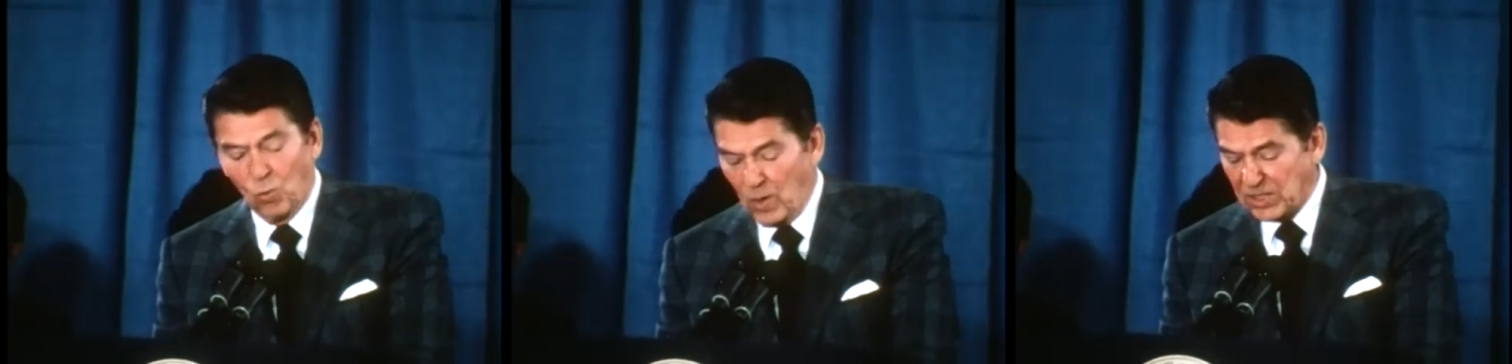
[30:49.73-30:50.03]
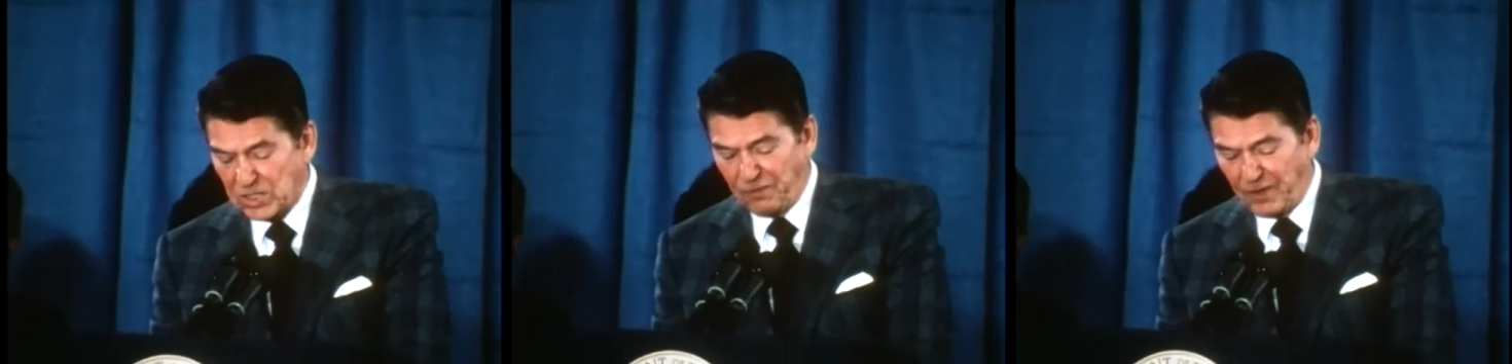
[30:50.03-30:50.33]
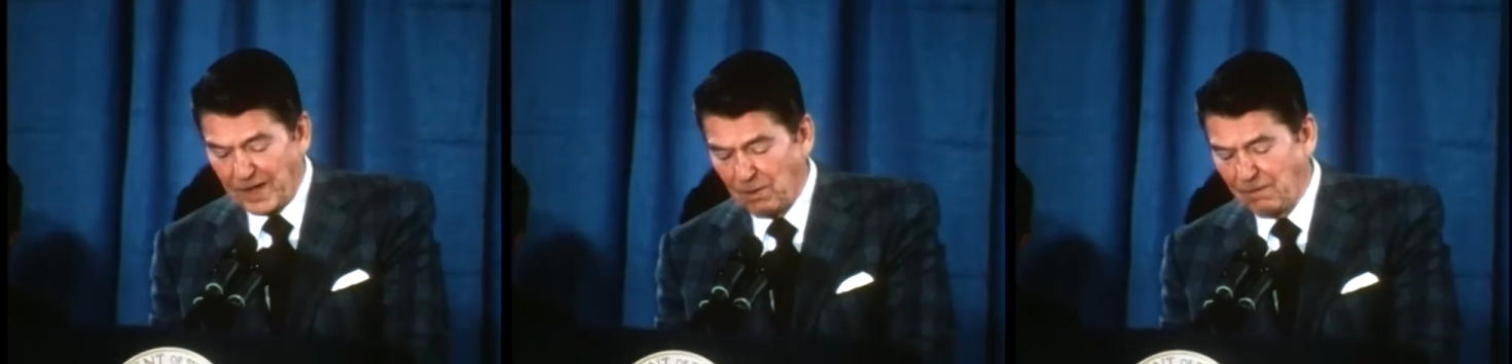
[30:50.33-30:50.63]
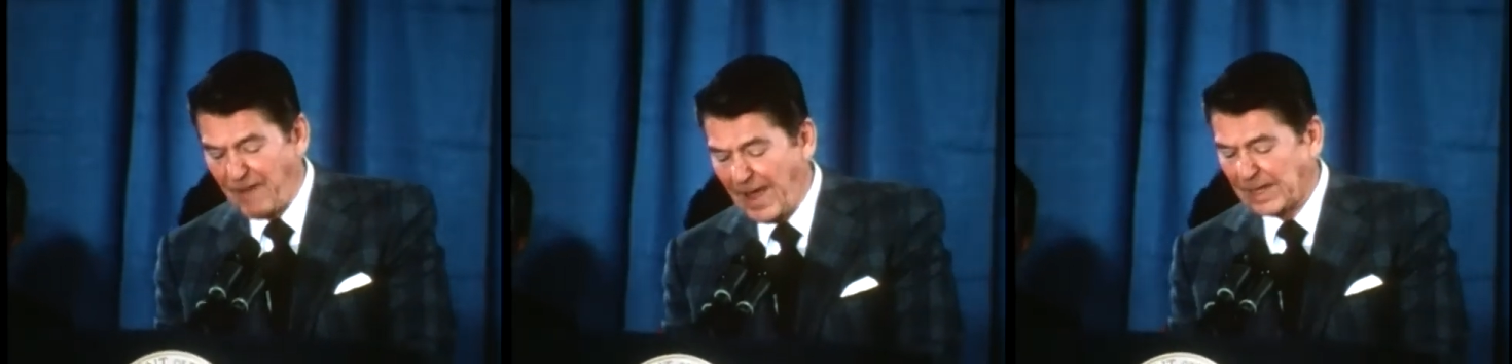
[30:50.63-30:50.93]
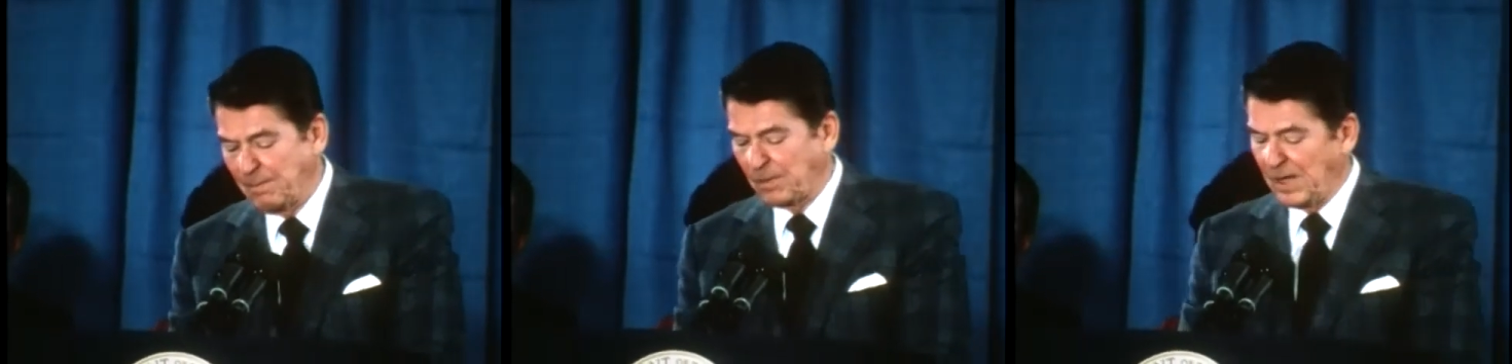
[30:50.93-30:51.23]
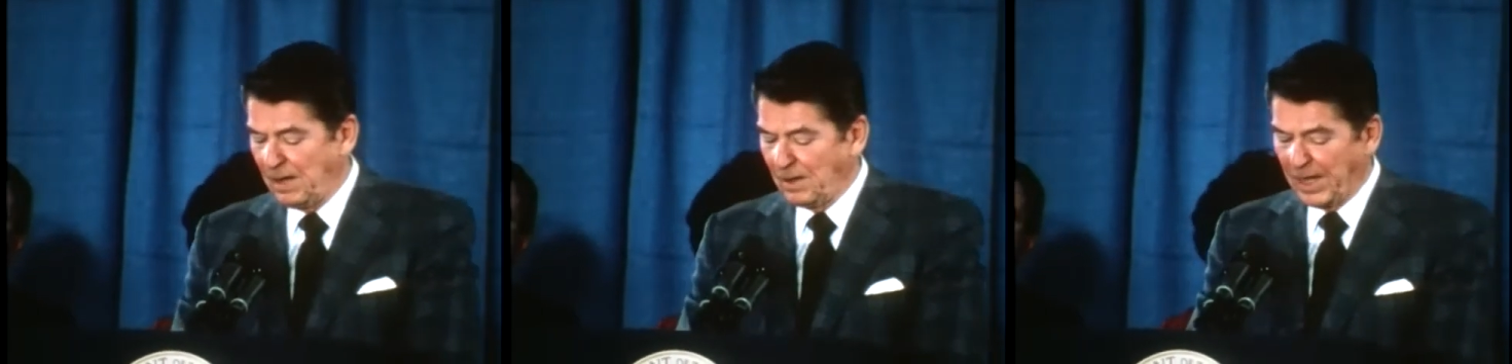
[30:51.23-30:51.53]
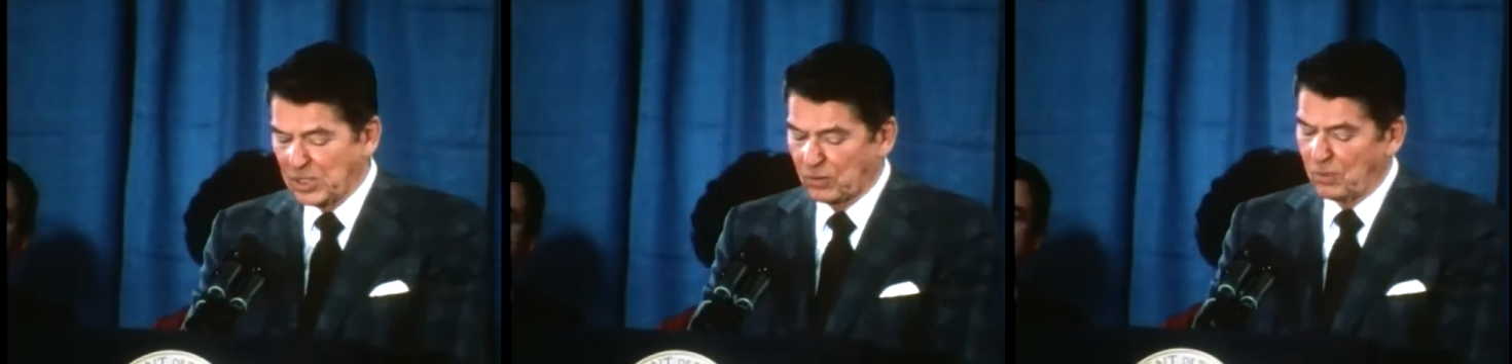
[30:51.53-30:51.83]
Once the federal vacuum cleaner
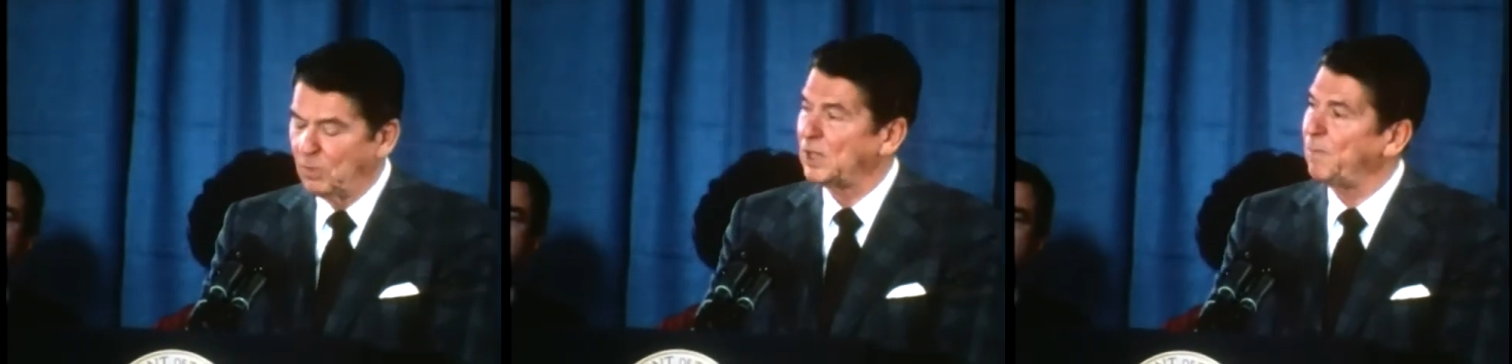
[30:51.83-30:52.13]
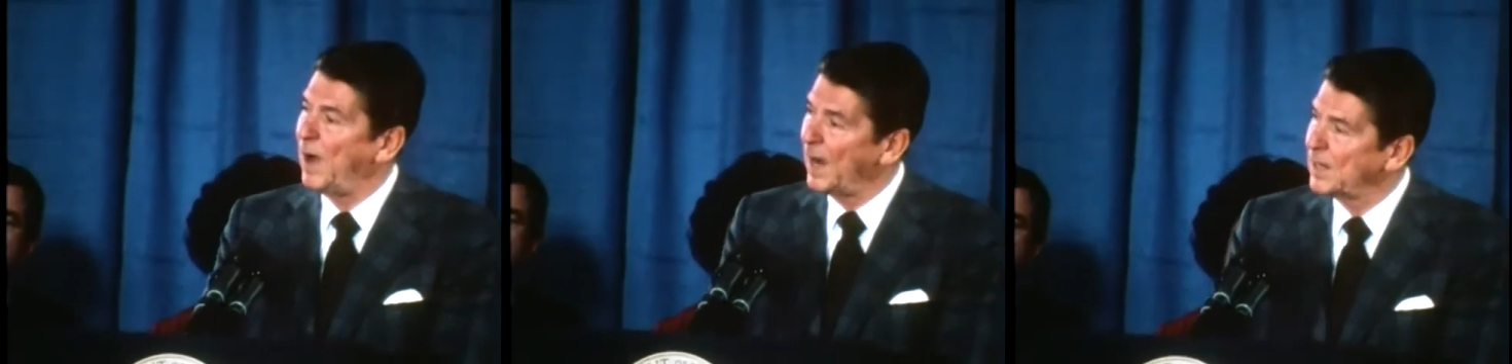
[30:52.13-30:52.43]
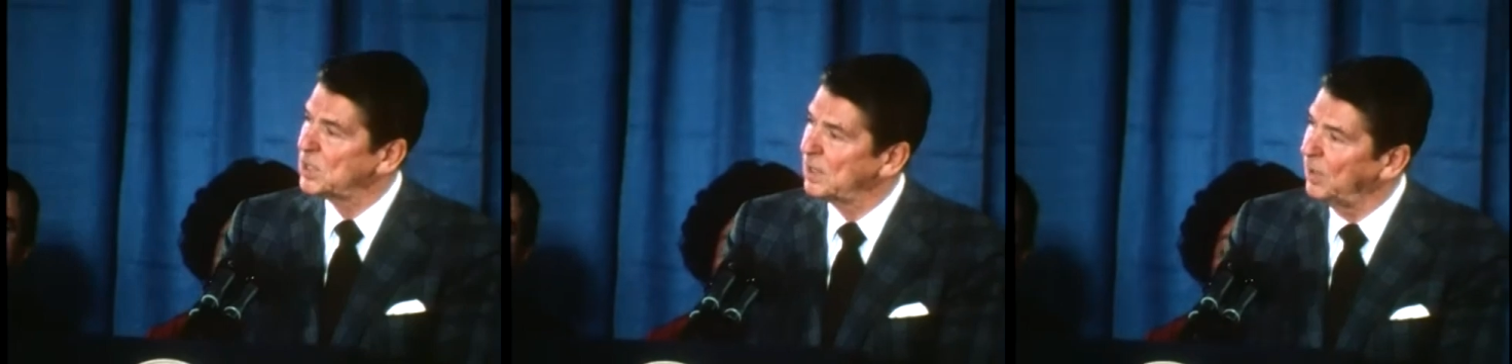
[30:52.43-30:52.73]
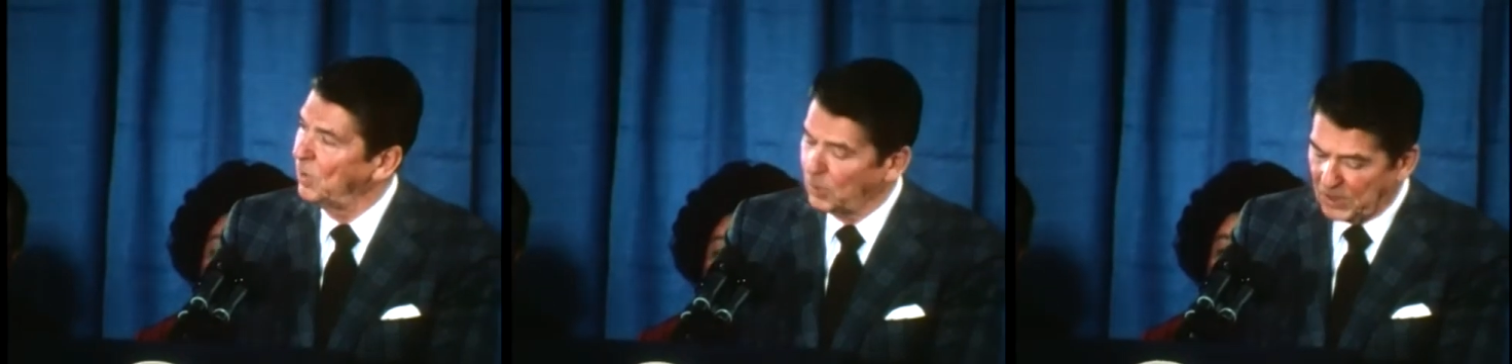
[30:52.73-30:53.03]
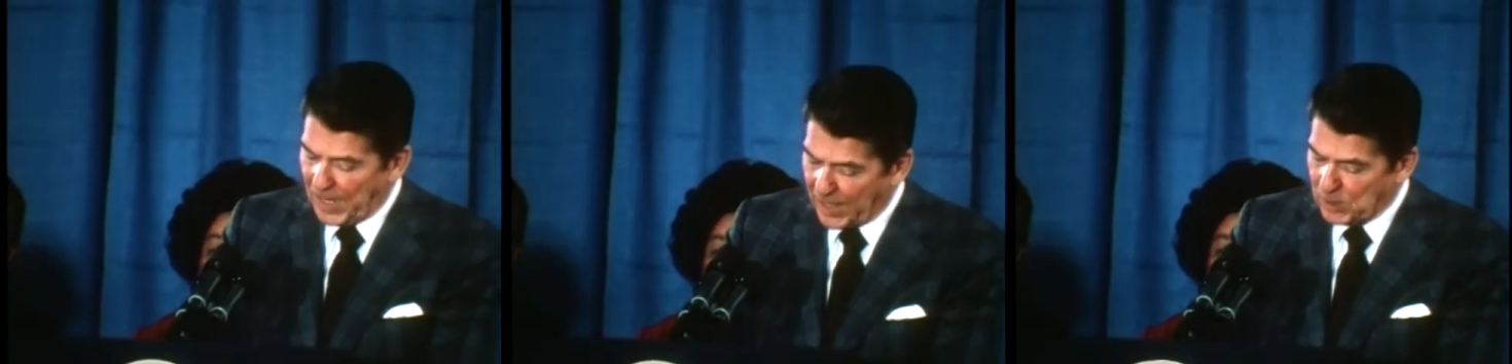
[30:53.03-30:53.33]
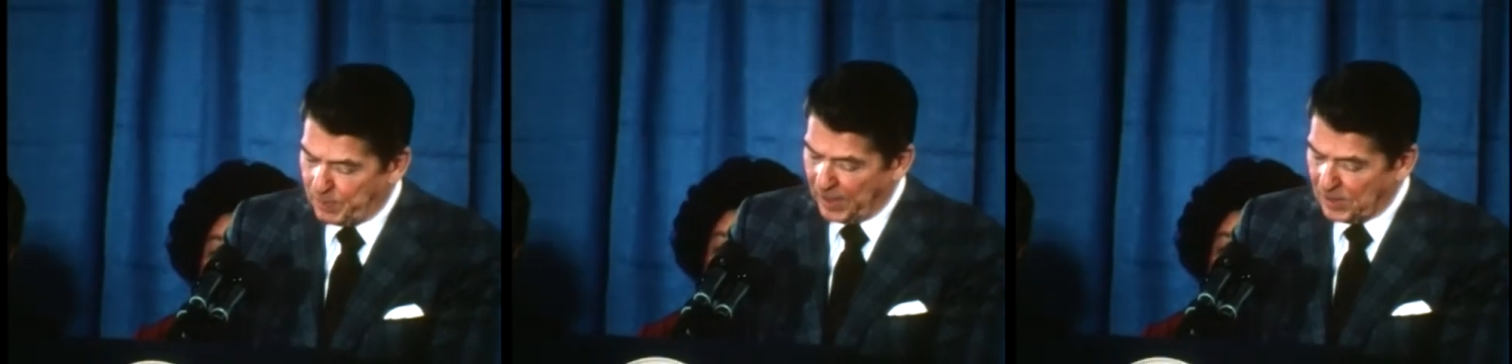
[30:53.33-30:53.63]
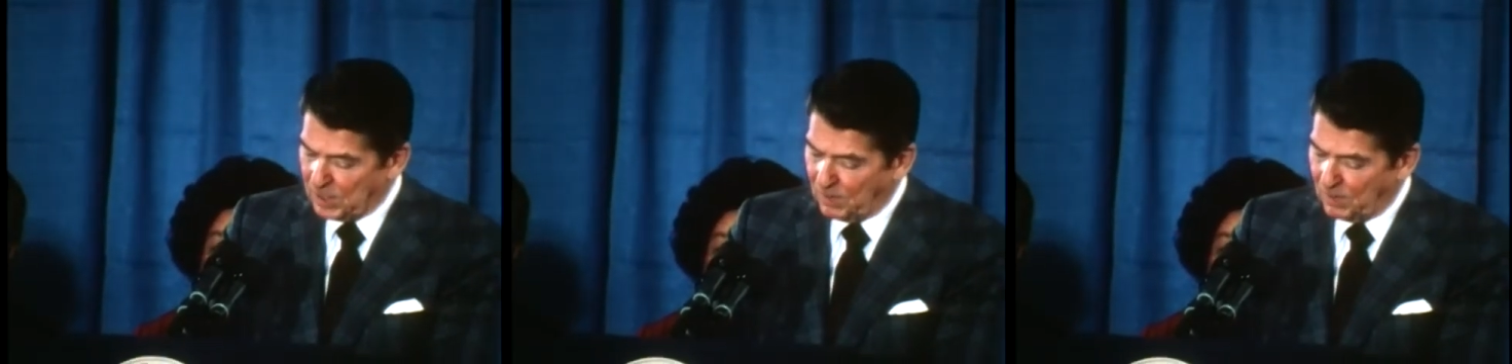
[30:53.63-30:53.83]
gets through with the pockets of the local taxpayers,